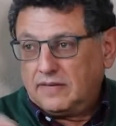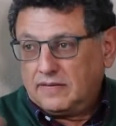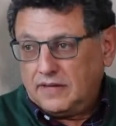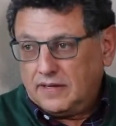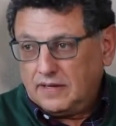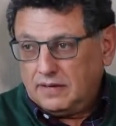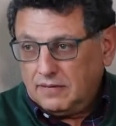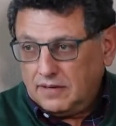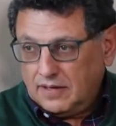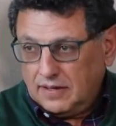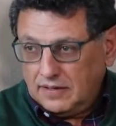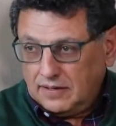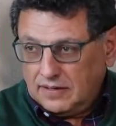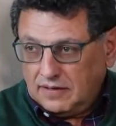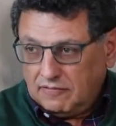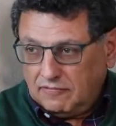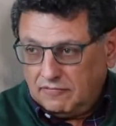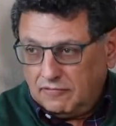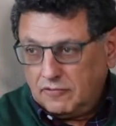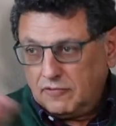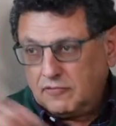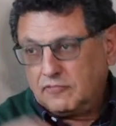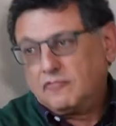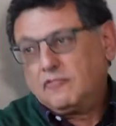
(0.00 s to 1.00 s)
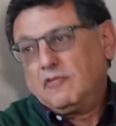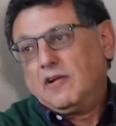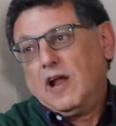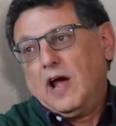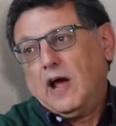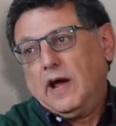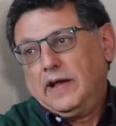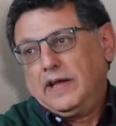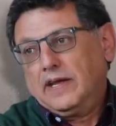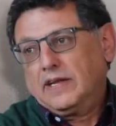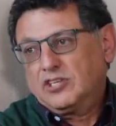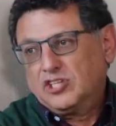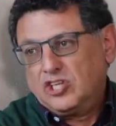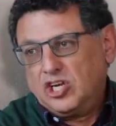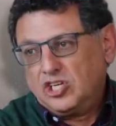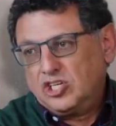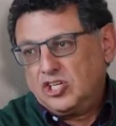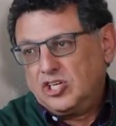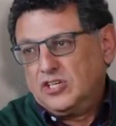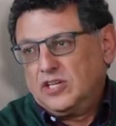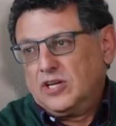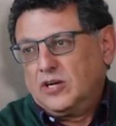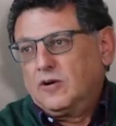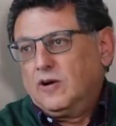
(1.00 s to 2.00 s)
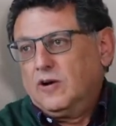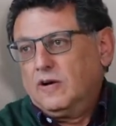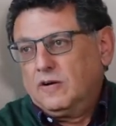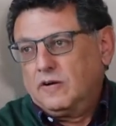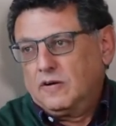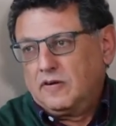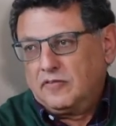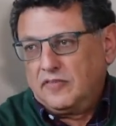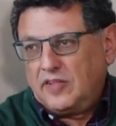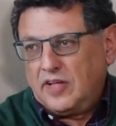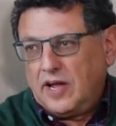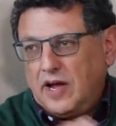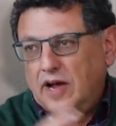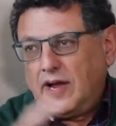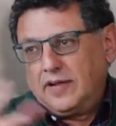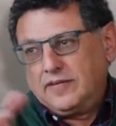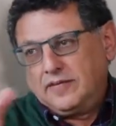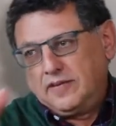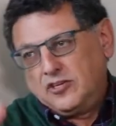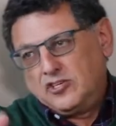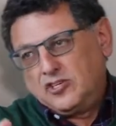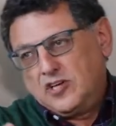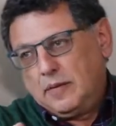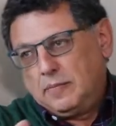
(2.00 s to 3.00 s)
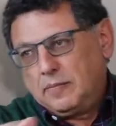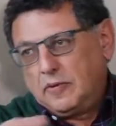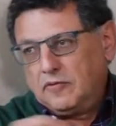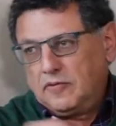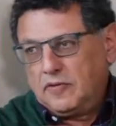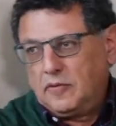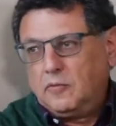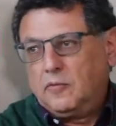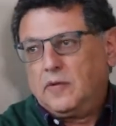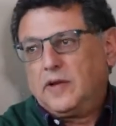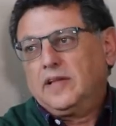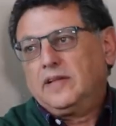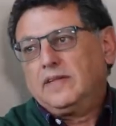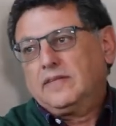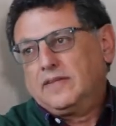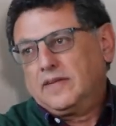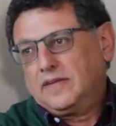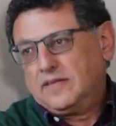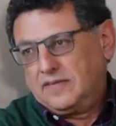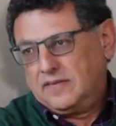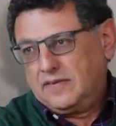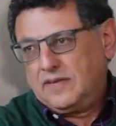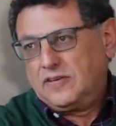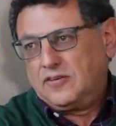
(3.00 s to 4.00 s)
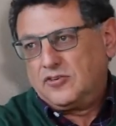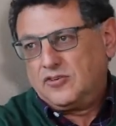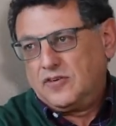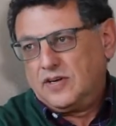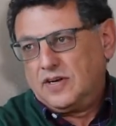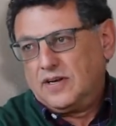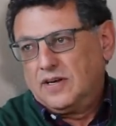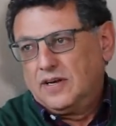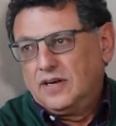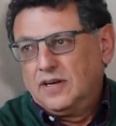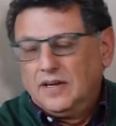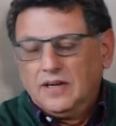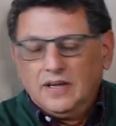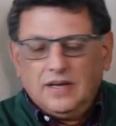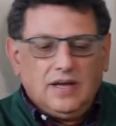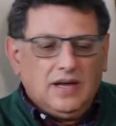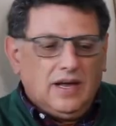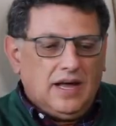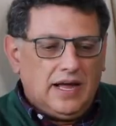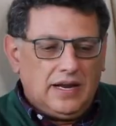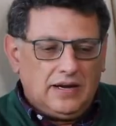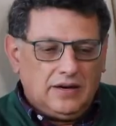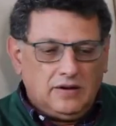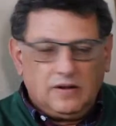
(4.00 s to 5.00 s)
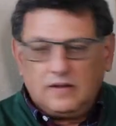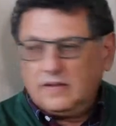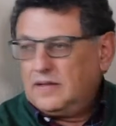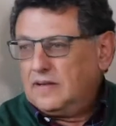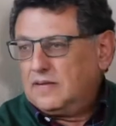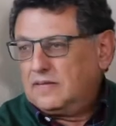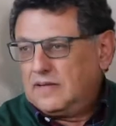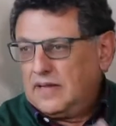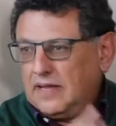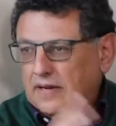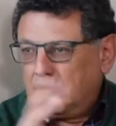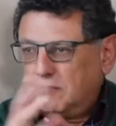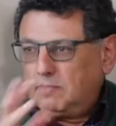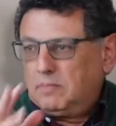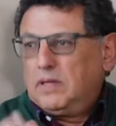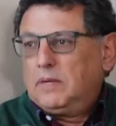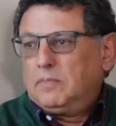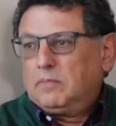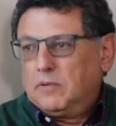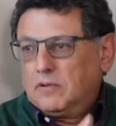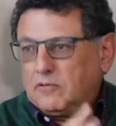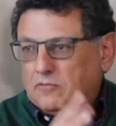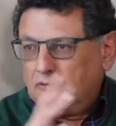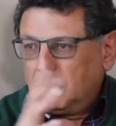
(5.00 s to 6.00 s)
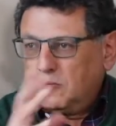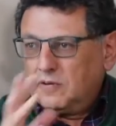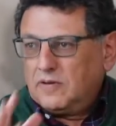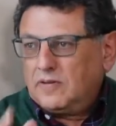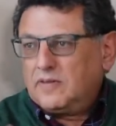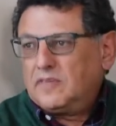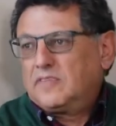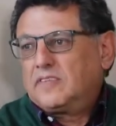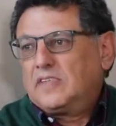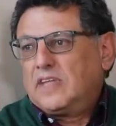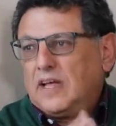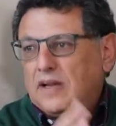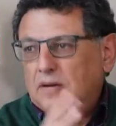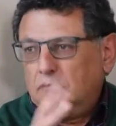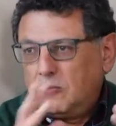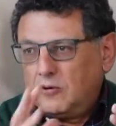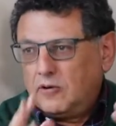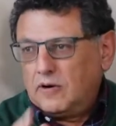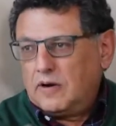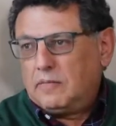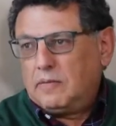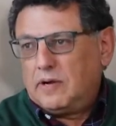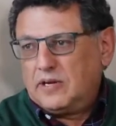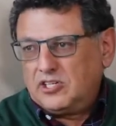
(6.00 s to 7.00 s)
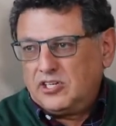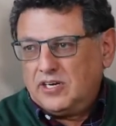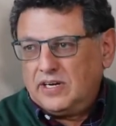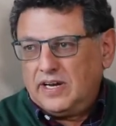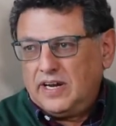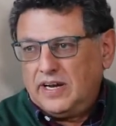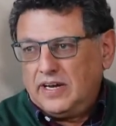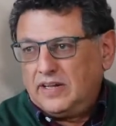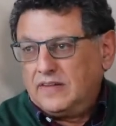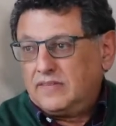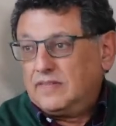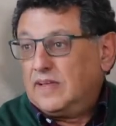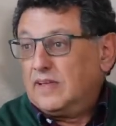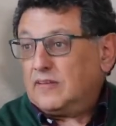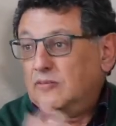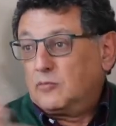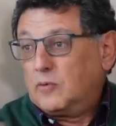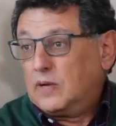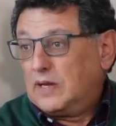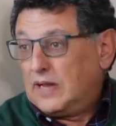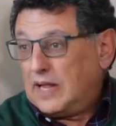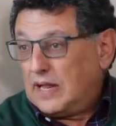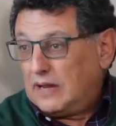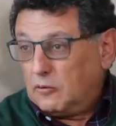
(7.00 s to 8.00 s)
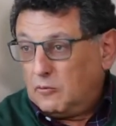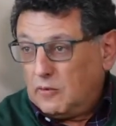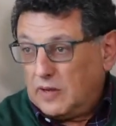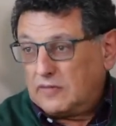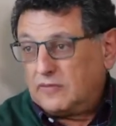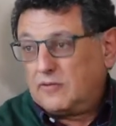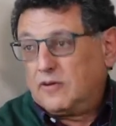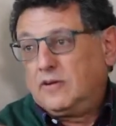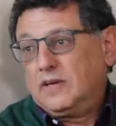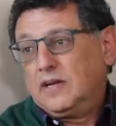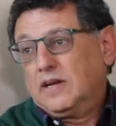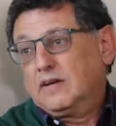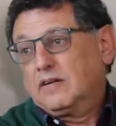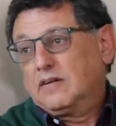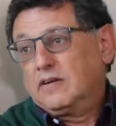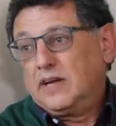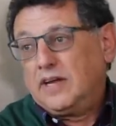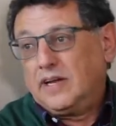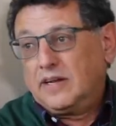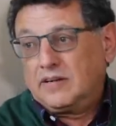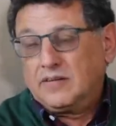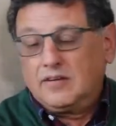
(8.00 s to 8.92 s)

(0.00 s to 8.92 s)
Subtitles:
in the fruit fly, changing the color of the eyes, the shape of the wings, etc. And all this led people to understand more about genetics. That's when Watson and Crick